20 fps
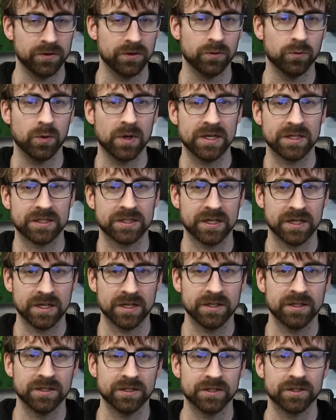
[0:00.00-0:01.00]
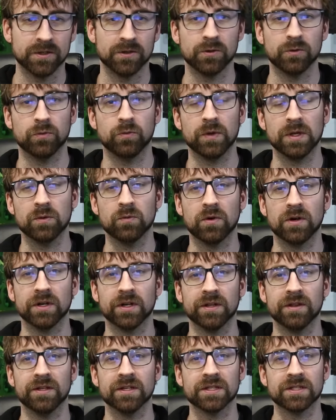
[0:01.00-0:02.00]
to the wayside, so we
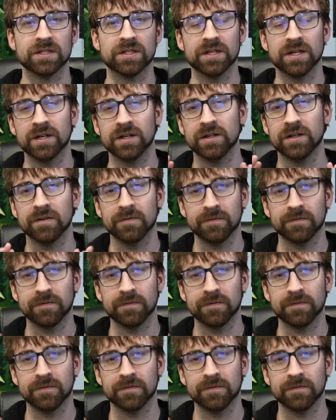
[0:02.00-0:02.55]
wanted this done